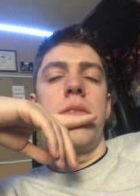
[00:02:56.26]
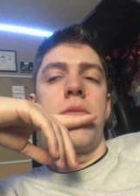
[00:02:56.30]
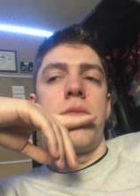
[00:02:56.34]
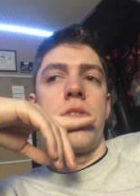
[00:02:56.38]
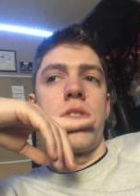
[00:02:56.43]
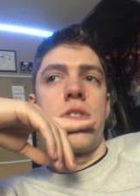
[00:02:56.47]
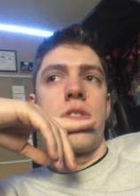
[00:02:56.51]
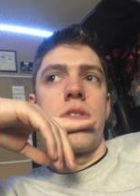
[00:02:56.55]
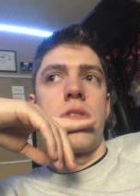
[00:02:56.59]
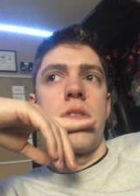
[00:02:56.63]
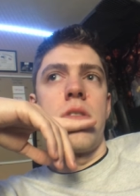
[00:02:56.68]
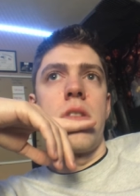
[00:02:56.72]

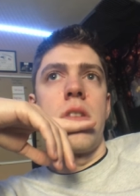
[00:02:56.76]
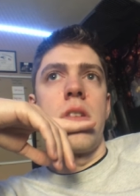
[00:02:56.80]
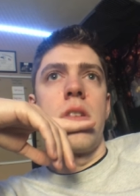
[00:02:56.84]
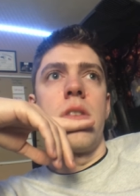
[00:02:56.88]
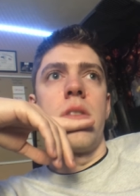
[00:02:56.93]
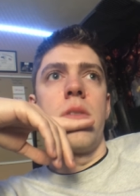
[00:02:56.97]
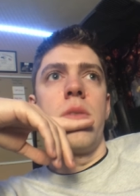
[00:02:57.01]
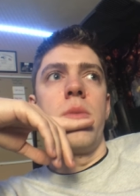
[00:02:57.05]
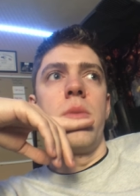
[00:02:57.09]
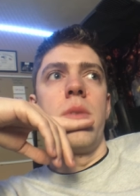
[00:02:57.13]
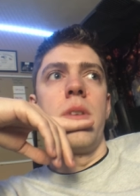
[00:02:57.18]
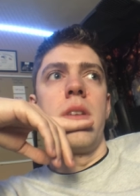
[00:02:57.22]
for
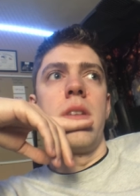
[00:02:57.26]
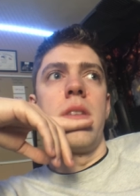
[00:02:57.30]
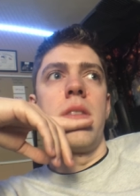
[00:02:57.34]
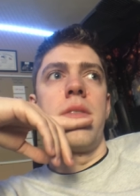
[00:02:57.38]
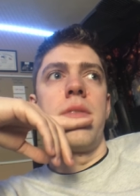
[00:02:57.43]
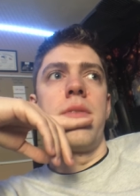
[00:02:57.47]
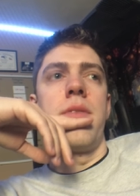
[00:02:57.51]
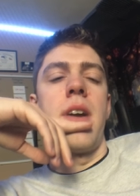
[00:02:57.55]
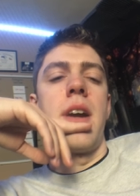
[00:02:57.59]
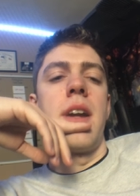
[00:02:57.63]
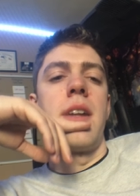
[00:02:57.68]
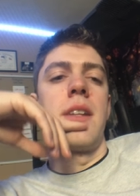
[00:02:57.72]
sure with
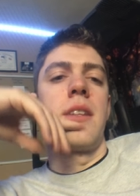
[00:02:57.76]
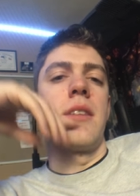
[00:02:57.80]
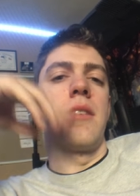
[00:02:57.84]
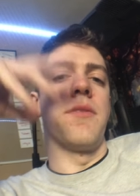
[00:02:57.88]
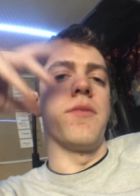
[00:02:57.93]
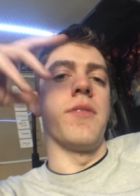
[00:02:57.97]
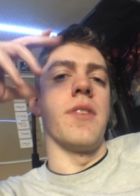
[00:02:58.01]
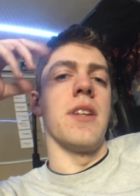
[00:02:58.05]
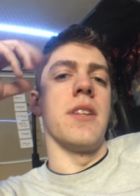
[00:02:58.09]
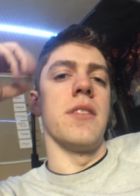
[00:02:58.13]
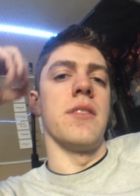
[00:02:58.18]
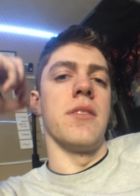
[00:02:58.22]
finding the
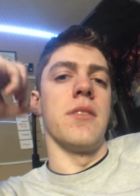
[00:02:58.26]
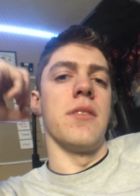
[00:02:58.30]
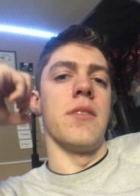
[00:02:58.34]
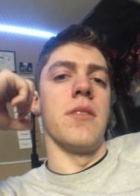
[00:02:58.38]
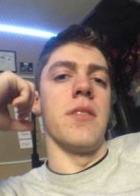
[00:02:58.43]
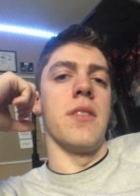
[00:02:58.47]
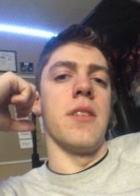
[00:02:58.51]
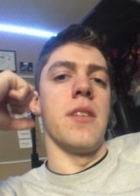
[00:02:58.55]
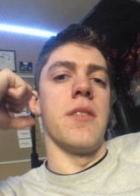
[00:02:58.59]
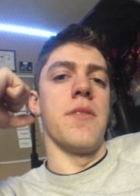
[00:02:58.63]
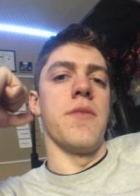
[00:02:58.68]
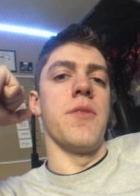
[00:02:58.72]
face
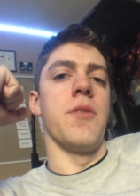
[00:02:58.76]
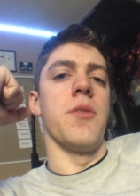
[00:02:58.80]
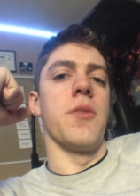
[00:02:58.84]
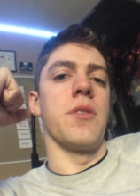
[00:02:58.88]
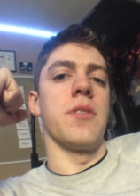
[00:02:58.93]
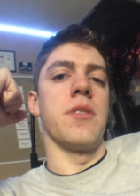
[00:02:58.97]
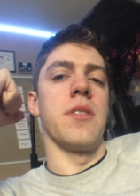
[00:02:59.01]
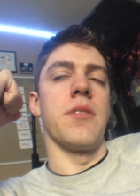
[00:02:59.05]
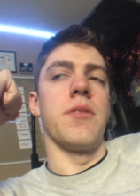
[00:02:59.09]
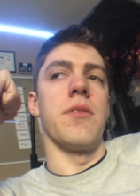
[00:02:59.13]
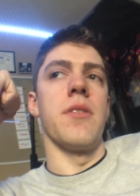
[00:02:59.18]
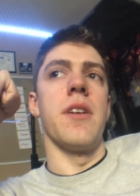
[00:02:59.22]
and, and
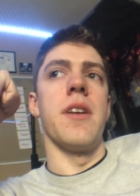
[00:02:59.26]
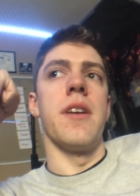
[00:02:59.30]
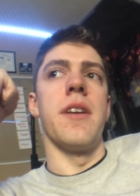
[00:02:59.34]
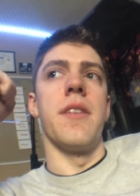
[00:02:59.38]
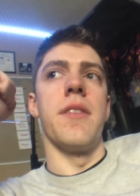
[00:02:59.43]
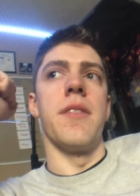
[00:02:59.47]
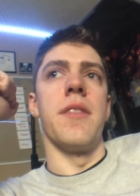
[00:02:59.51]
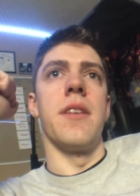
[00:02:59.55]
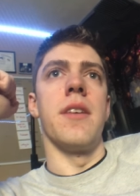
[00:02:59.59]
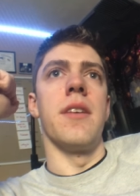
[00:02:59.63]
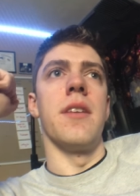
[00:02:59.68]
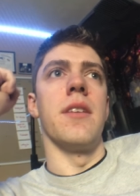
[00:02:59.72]
focusing
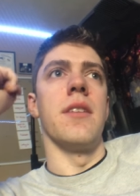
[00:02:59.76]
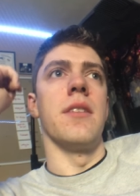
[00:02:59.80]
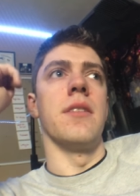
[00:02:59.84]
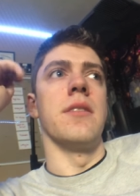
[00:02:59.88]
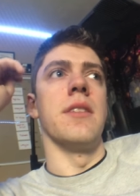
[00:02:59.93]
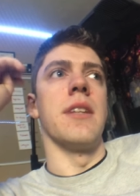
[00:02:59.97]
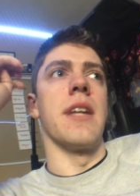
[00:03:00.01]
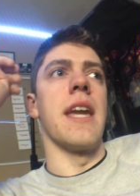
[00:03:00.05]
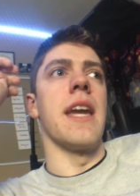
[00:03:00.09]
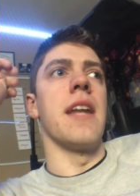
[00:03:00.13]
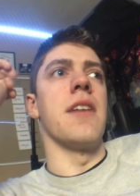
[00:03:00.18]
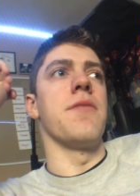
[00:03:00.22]
right. The,
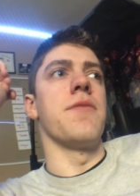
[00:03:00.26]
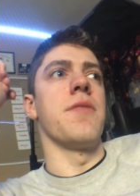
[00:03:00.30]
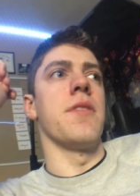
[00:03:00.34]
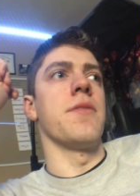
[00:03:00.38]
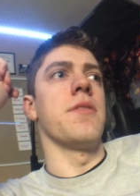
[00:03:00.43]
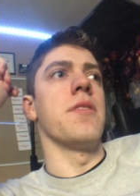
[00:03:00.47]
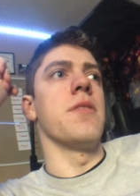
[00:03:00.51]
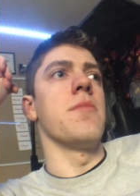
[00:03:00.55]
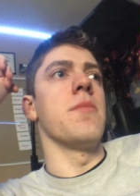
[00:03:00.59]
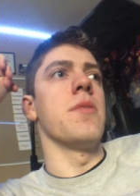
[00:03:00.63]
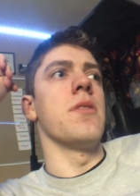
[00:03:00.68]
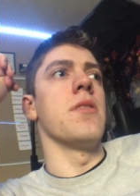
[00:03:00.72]
the Canon
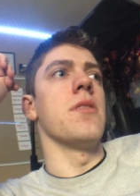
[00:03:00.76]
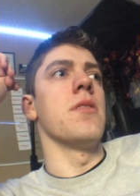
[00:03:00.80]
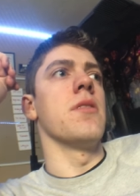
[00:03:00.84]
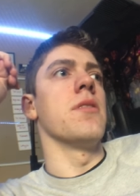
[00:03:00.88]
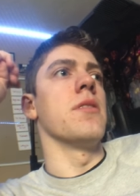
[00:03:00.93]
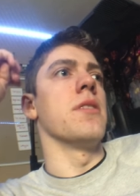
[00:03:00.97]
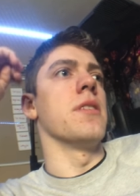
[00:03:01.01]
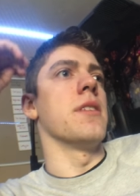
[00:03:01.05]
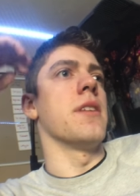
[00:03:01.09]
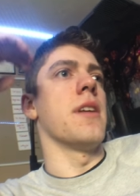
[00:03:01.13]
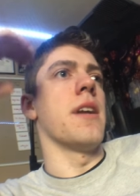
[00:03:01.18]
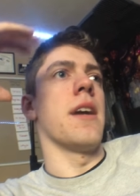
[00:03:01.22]
50
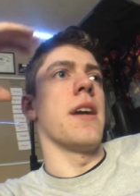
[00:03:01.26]
mil